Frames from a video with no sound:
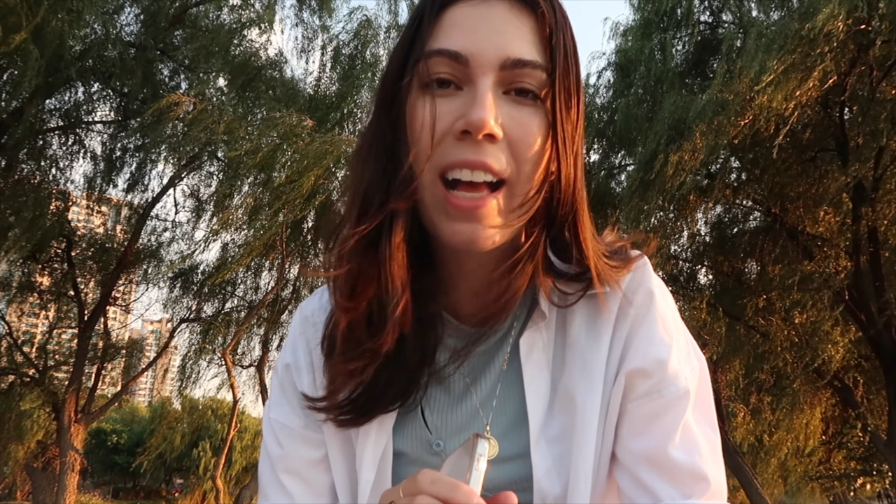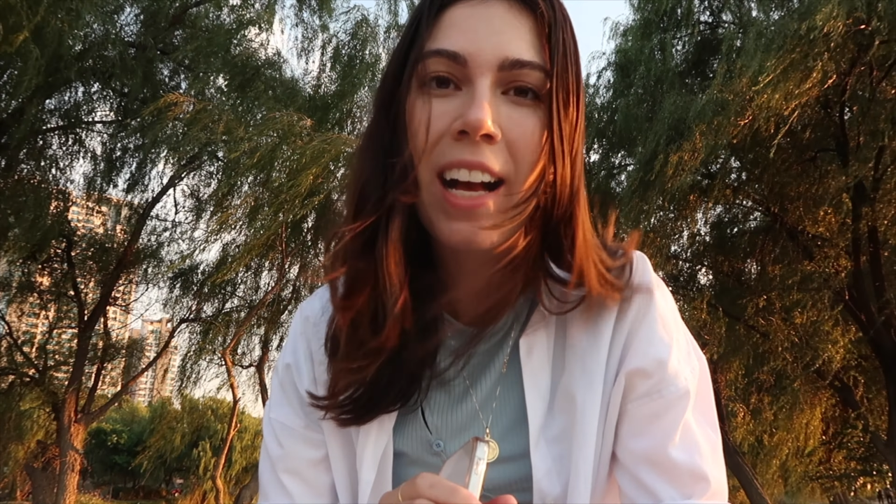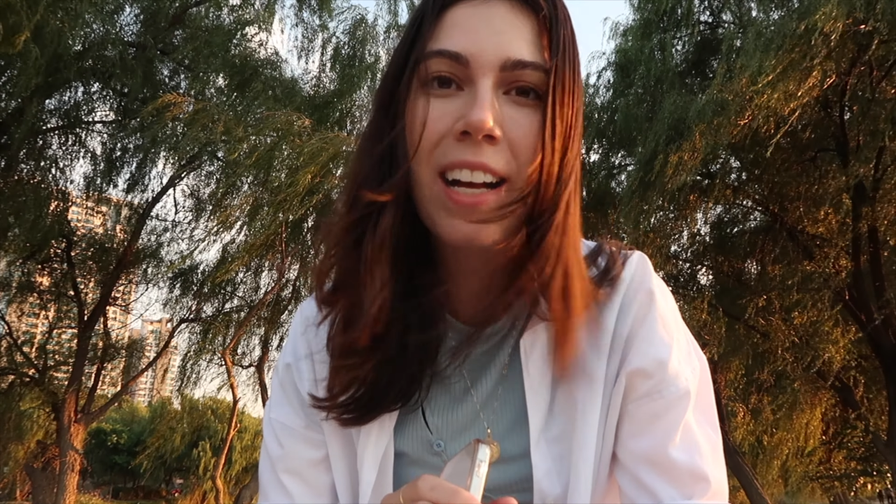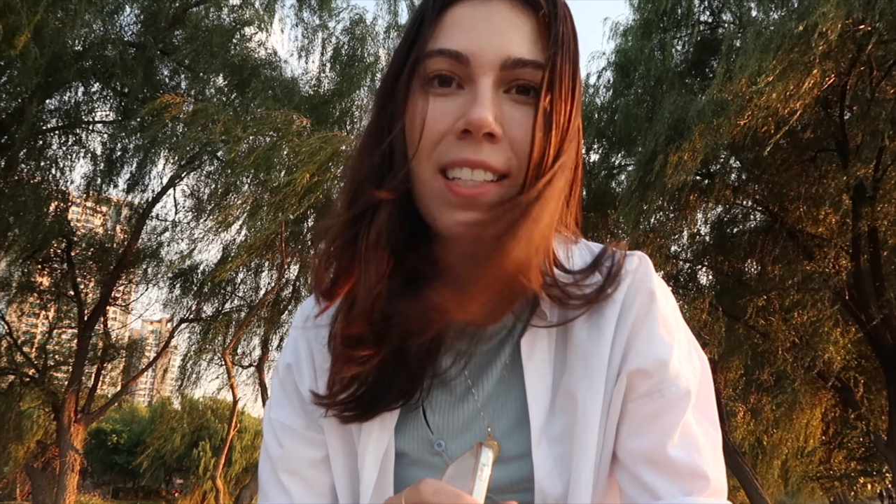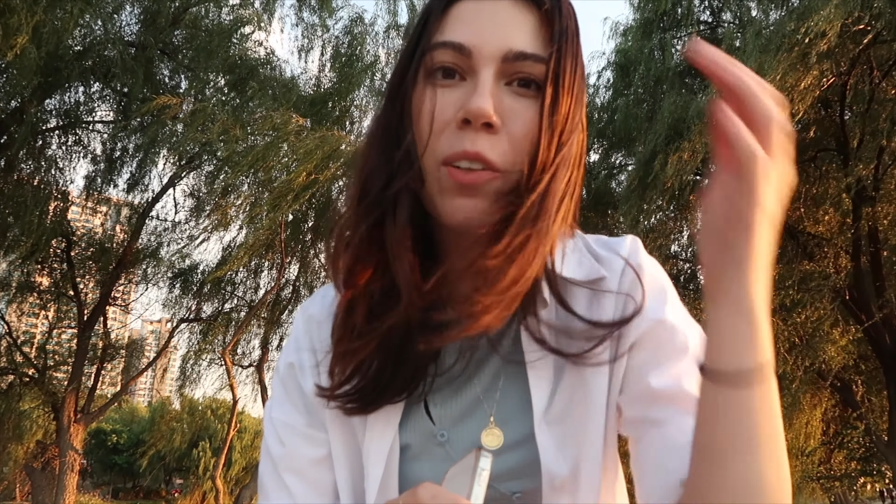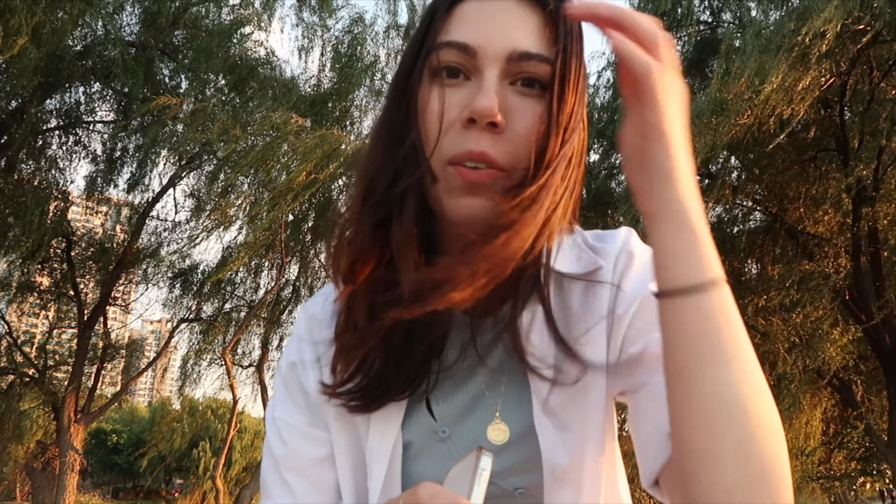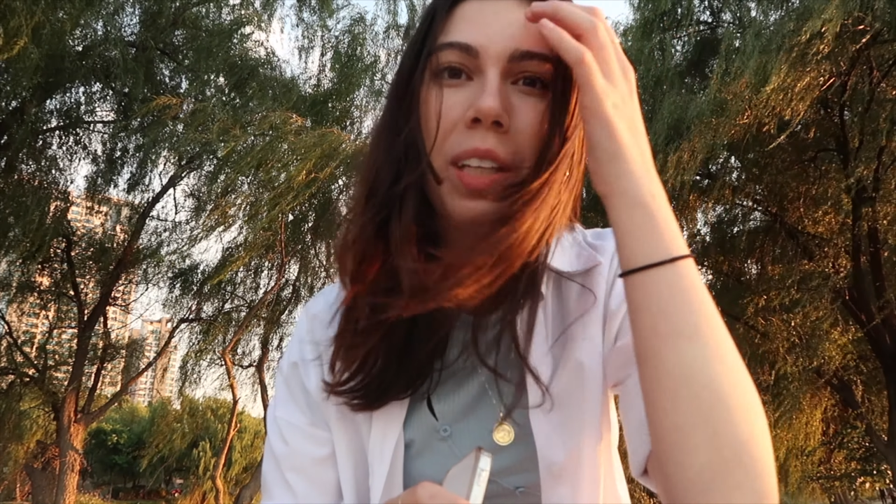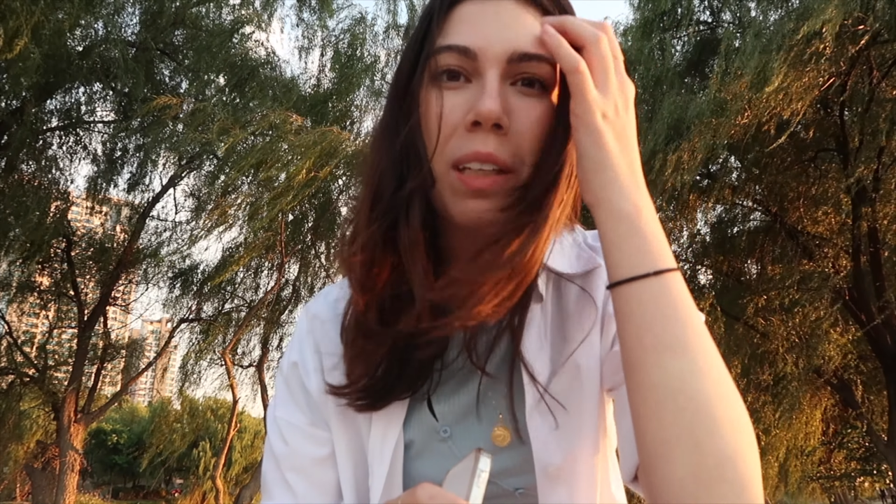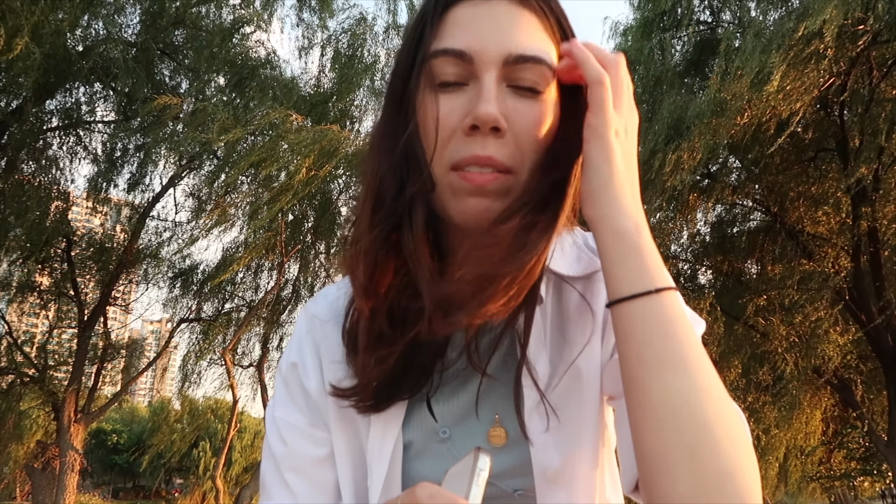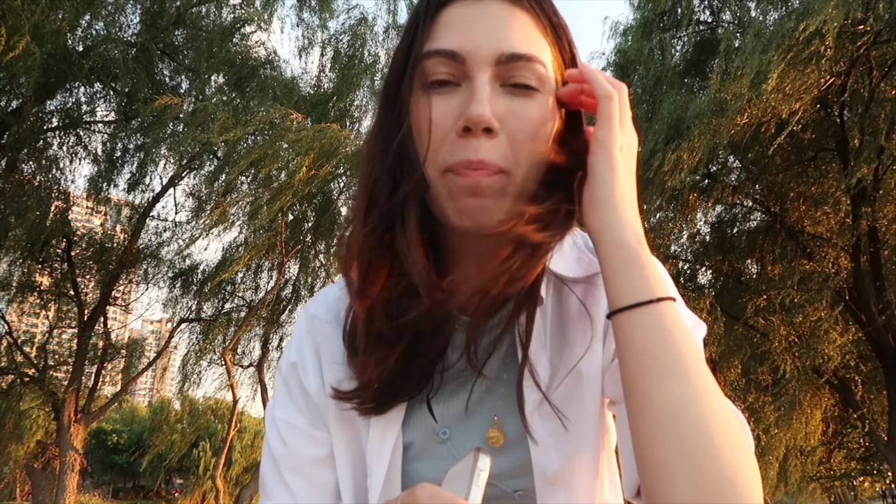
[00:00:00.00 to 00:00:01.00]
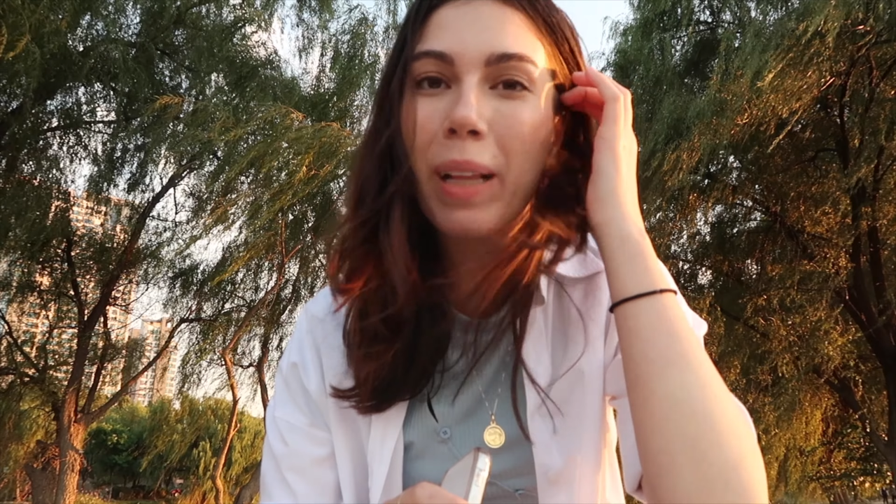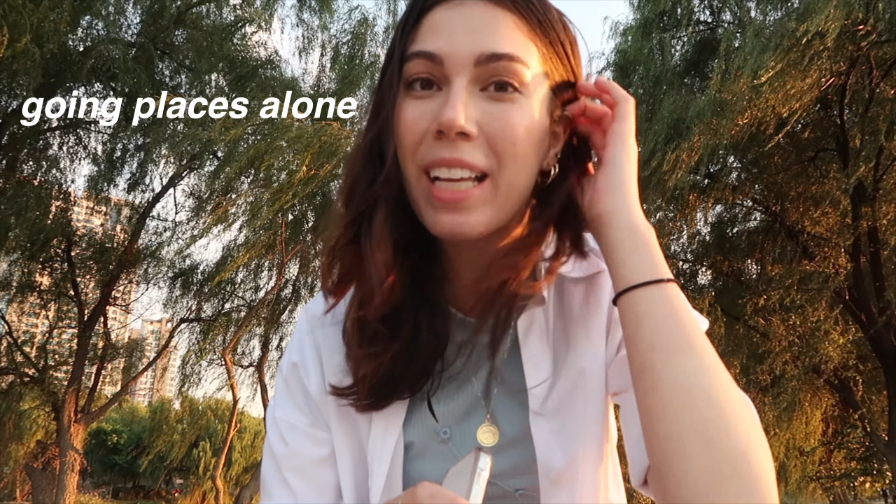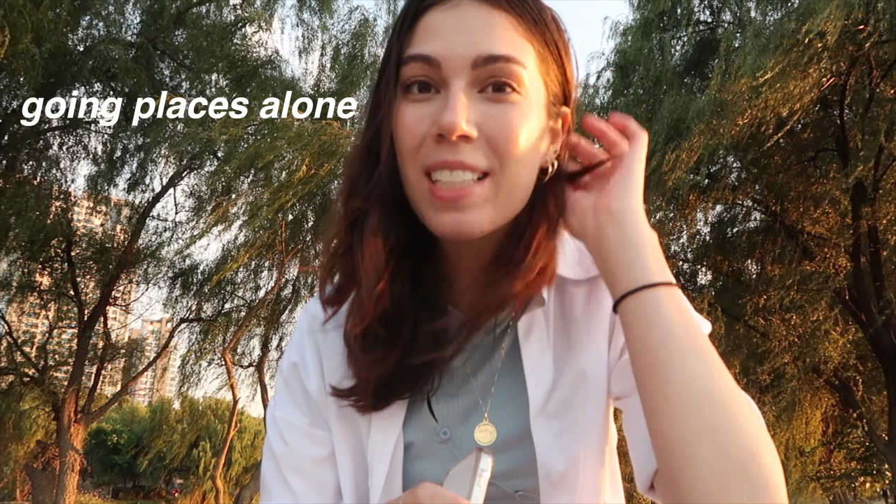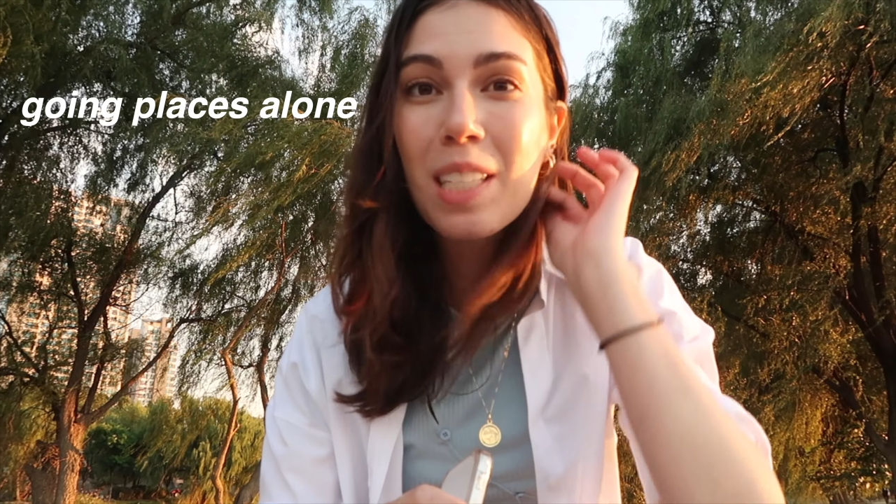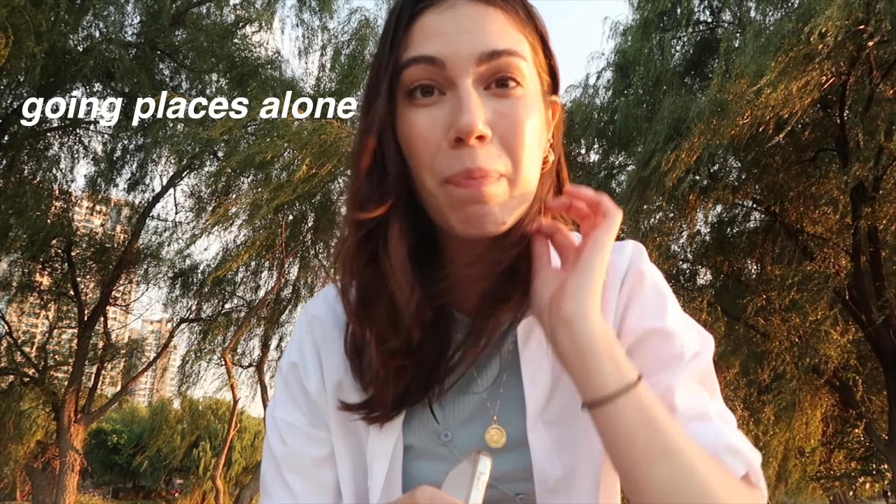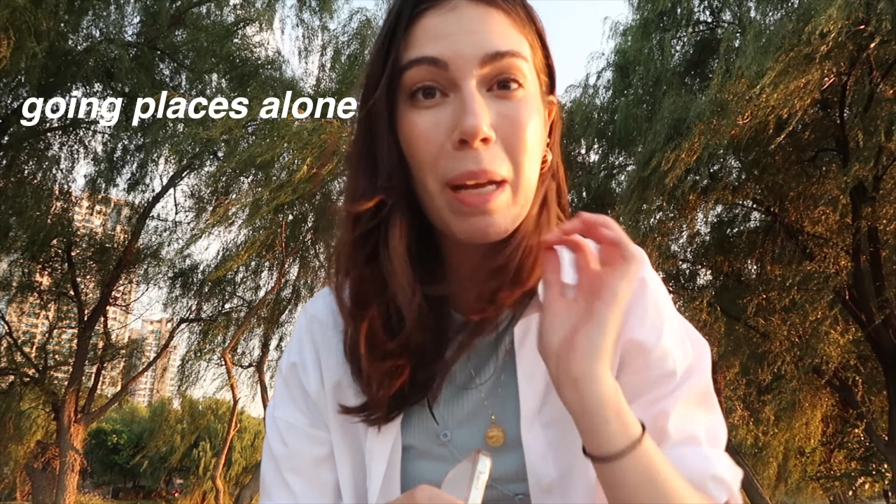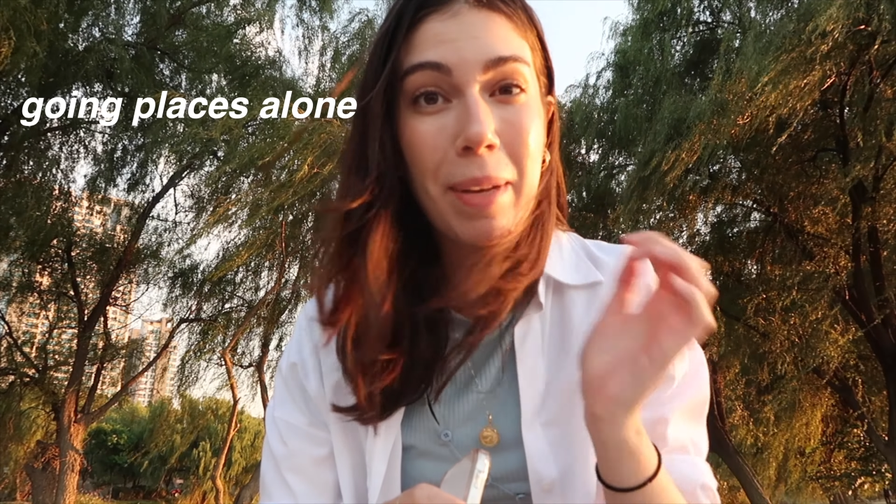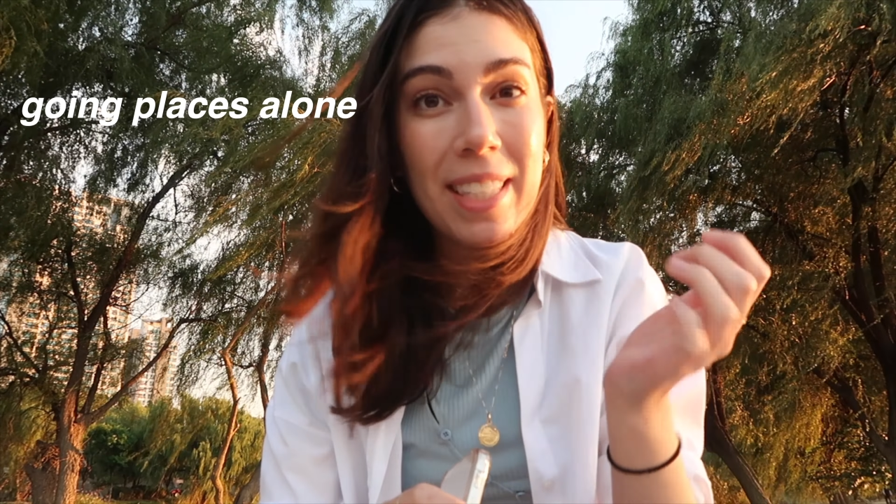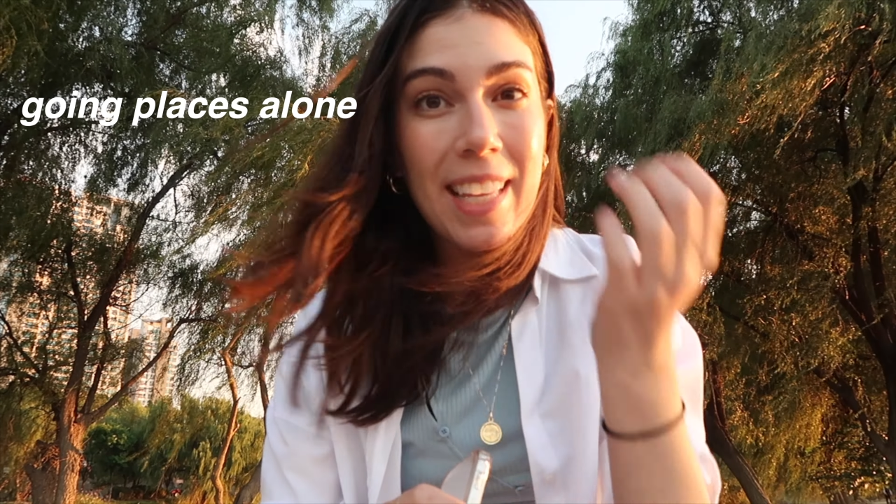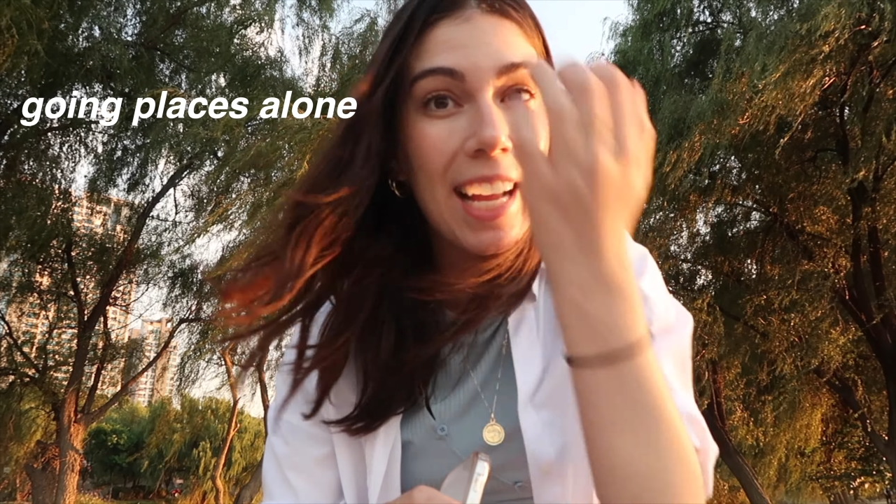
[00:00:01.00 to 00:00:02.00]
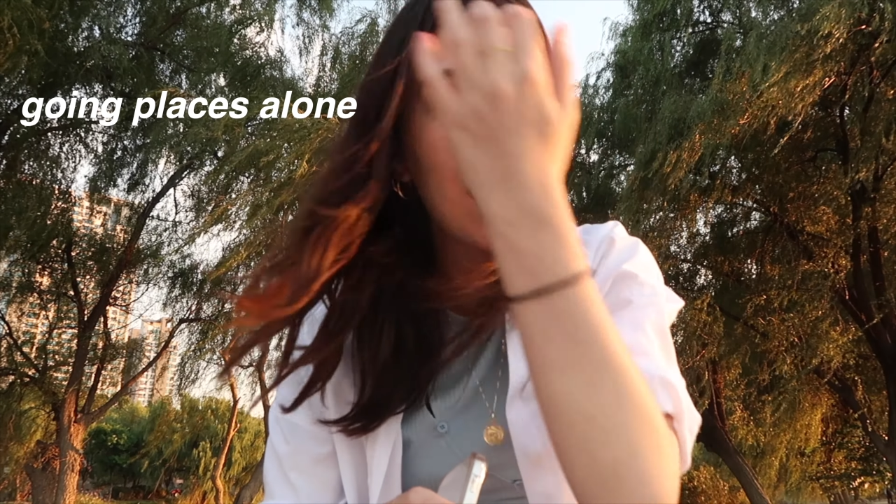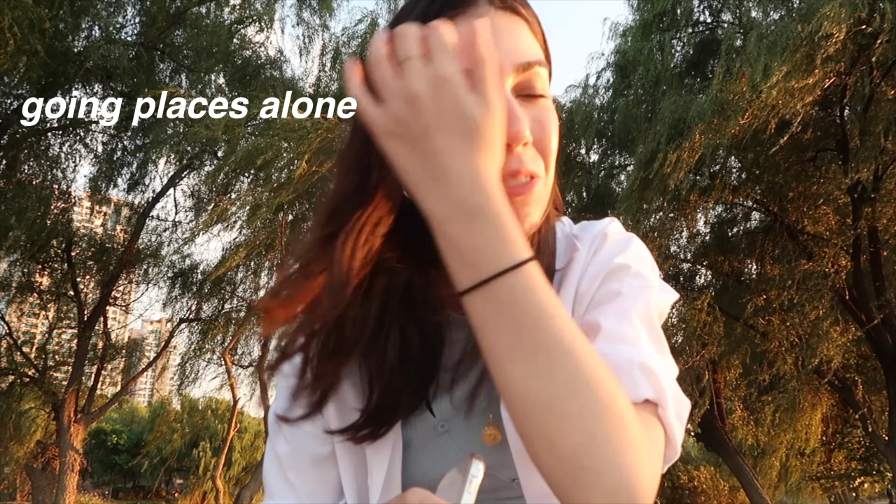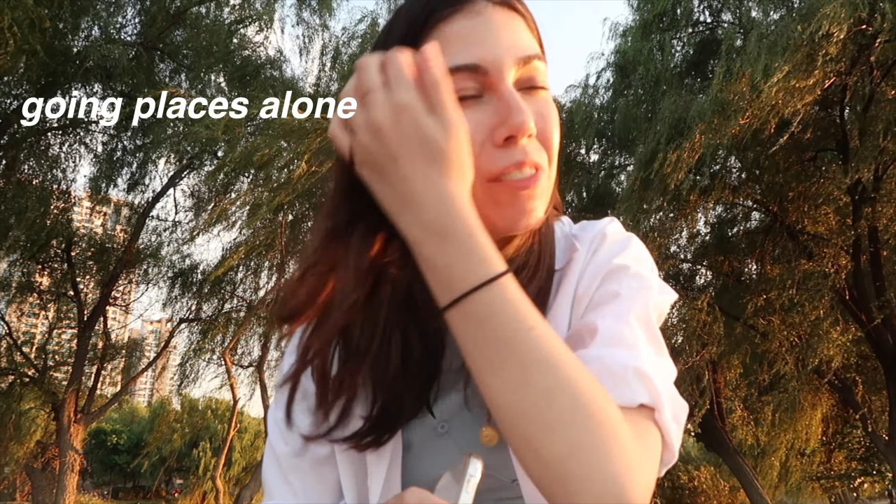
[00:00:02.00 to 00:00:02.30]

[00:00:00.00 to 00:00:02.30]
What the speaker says: as going places by myself,